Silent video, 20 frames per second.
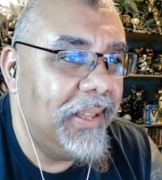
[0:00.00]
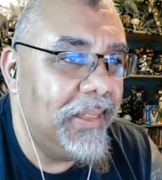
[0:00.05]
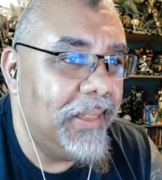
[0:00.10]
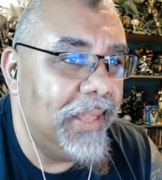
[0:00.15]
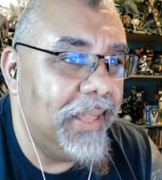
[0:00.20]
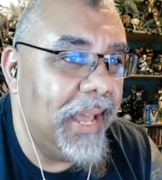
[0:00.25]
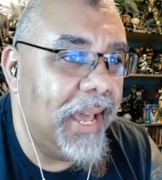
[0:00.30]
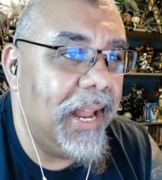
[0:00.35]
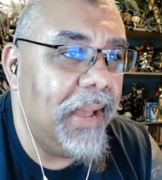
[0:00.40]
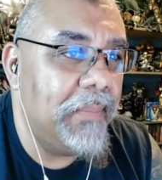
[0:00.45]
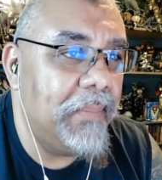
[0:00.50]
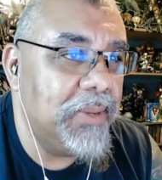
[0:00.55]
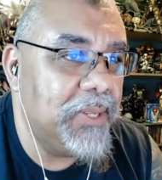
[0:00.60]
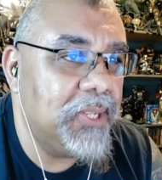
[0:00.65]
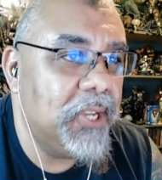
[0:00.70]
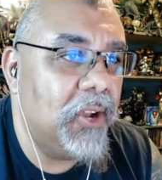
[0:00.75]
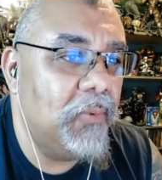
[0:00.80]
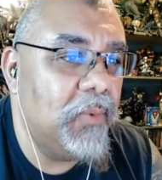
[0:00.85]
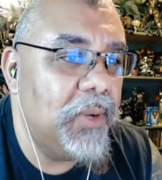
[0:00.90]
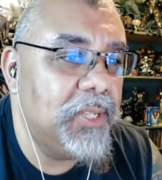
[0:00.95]
That
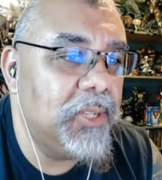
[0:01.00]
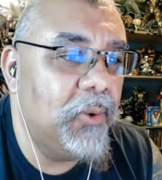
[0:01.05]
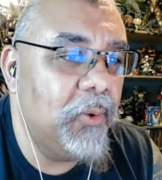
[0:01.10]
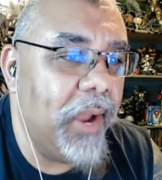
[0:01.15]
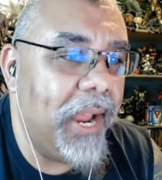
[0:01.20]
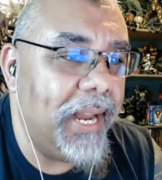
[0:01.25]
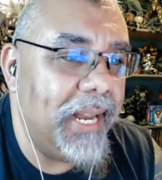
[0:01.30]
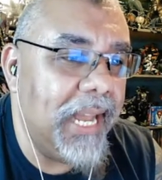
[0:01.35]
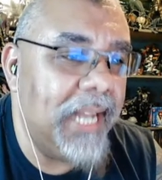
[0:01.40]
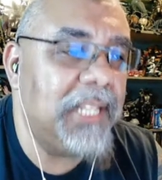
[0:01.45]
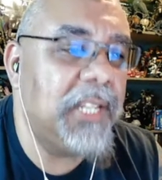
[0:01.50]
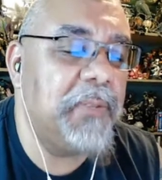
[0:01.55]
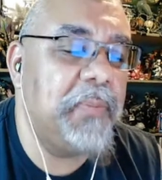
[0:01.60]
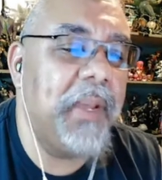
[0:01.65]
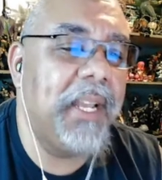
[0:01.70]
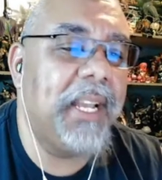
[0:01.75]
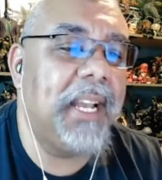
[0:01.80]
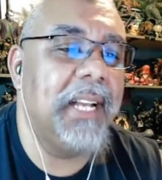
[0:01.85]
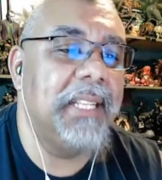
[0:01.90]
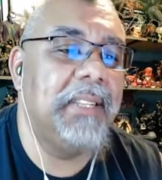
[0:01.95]
episode was great, not just
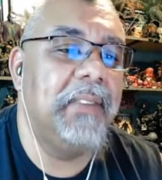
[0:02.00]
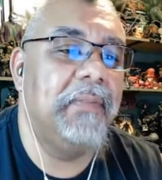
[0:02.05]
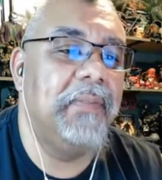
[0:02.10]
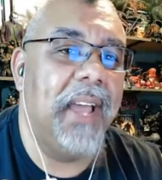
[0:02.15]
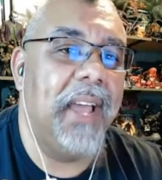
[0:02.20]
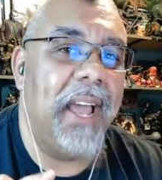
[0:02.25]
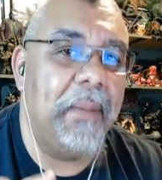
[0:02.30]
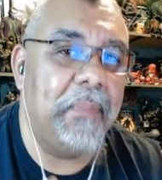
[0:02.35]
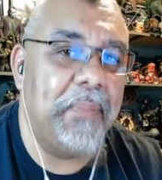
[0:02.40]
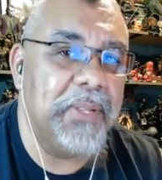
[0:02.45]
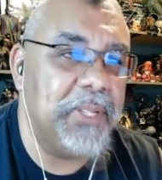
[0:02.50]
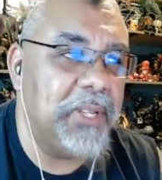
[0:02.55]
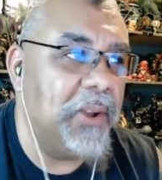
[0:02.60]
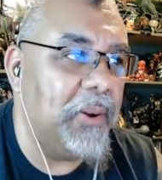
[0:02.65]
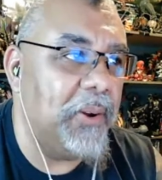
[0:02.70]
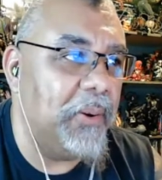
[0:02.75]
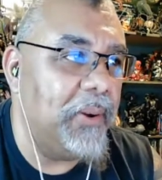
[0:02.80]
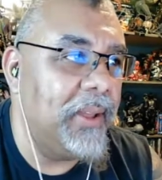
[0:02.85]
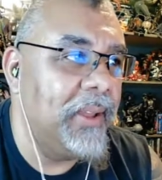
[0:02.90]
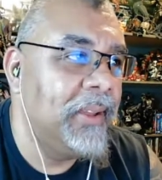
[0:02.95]
because of the
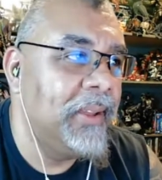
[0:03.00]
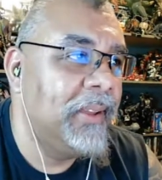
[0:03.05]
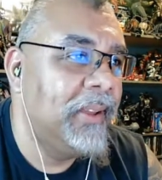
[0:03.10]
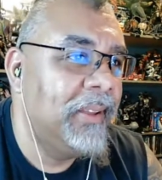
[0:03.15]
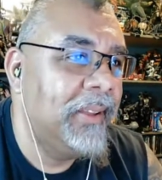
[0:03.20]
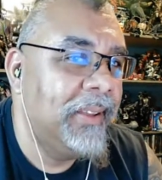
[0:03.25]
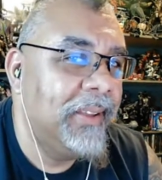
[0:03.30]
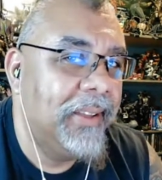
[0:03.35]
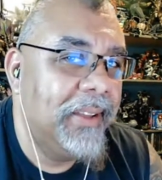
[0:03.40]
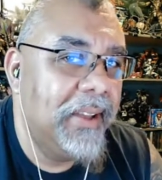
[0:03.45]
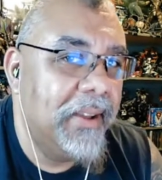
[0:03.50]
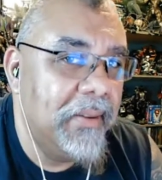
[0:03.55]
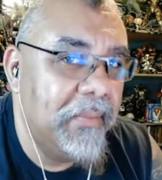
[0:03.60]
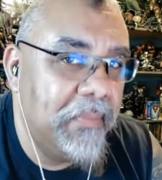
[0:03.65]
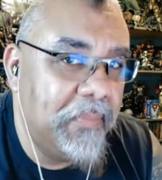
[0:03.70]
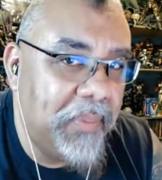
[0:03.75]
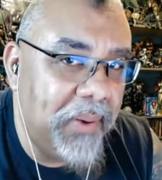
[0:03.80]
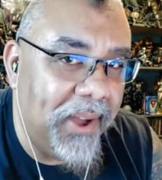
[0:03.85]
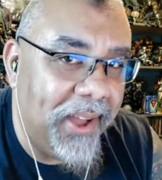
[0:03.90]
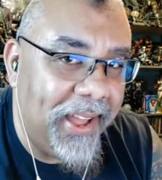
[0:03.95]
episode,
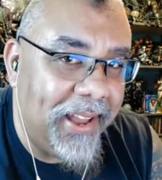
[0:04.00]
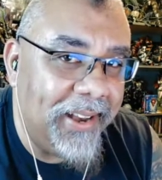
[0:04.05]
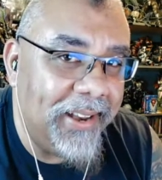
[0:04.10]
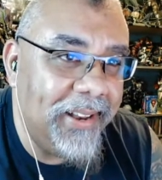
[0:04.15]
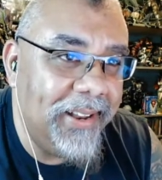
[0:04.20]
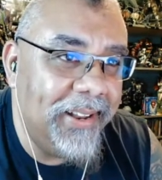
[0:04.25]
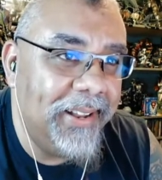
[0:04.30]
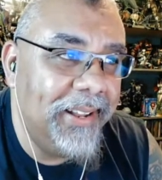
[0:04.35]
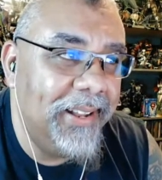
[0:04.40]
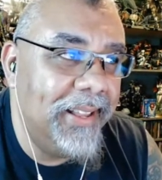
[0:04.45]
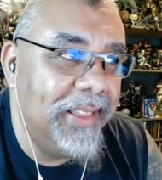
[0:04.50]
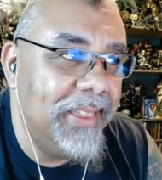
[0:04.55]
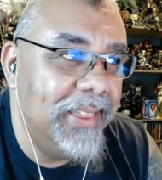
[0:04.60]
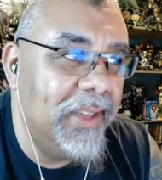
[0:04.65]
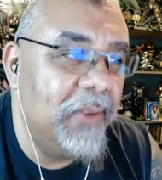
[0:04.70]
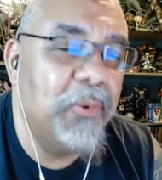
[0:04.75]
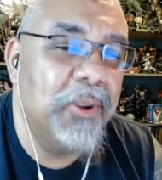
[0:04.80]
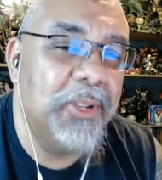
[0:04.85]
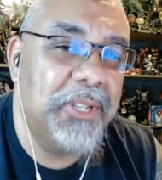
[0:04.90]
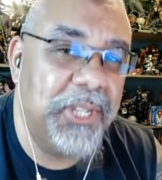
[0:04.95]
but
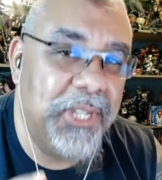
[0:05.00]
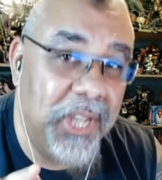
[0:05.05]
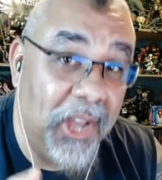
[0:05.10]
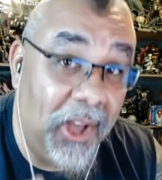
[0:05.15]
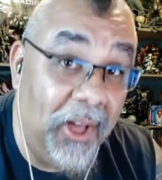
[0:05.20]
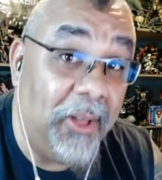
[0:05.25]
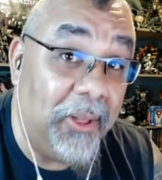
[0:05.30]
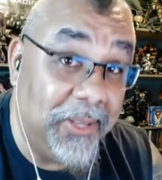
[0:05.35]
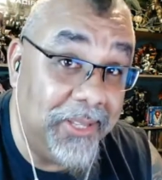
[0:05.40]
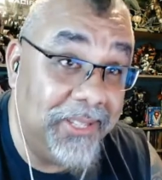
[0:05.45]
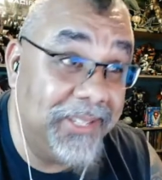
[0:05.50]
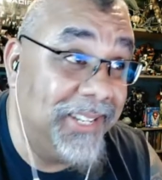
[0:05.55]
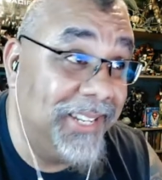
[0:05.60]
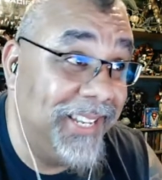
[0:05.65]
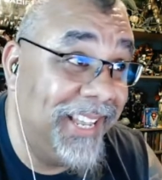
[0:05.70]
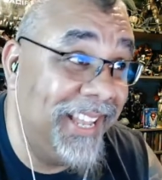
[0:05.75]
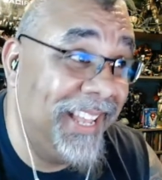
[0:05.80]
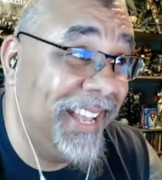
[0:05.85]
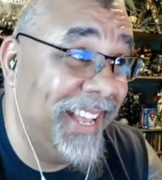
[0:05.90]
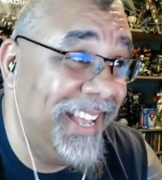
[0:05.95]
the result
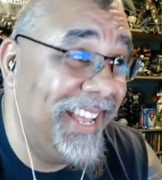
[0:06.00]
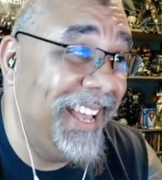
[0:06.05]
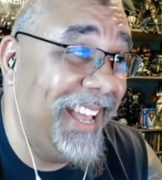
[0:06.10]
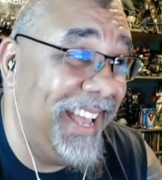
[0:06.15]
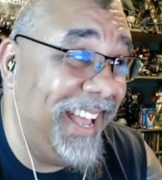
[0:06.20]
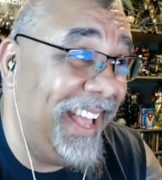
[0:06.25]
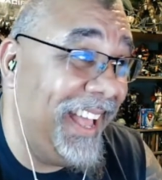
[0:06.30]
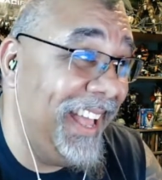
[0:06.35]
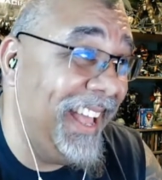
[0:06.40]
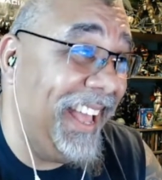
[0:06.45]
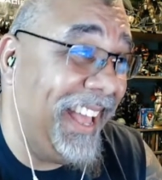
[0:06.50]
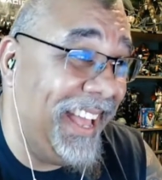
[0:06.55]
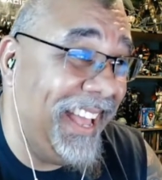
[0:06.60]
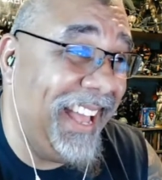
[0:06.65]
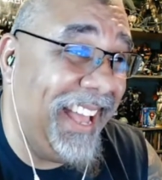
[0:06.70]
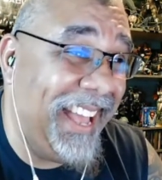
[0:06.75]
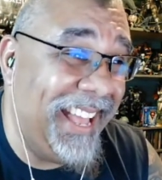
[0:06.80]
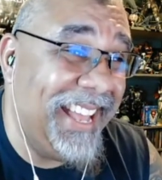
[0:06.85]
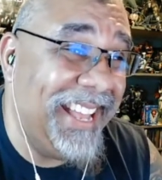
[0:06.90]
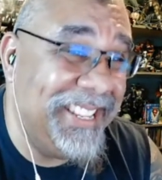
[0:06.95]

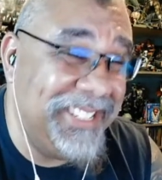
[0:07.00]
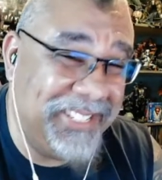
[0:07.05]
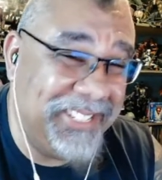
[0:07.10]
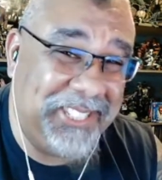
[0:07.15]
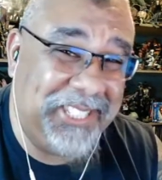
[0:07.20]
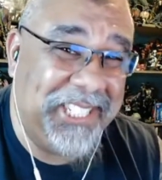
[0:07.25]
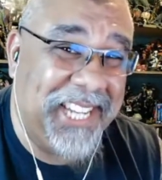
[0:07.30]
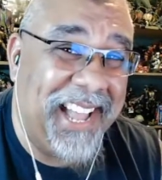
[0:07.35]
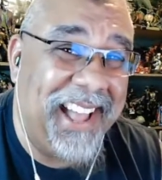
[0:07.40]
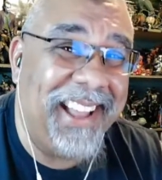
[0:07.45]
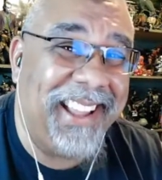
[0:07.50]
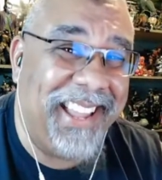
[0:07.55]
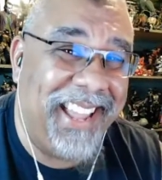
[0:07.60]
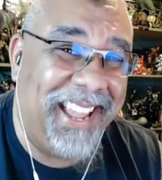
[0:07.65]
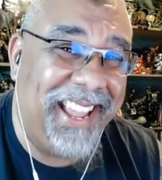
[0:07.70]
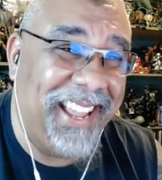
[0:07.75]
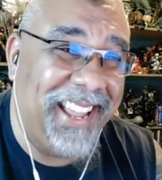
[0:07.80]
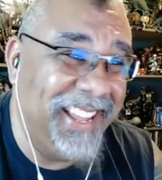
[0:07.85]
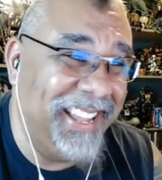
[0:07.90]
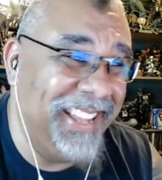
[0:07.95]
is
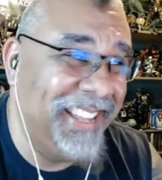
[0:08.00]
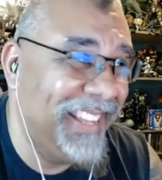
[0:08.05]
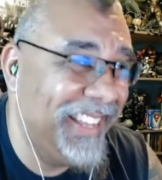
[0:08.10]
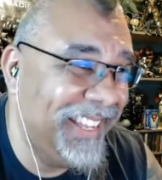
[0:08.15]
shocking.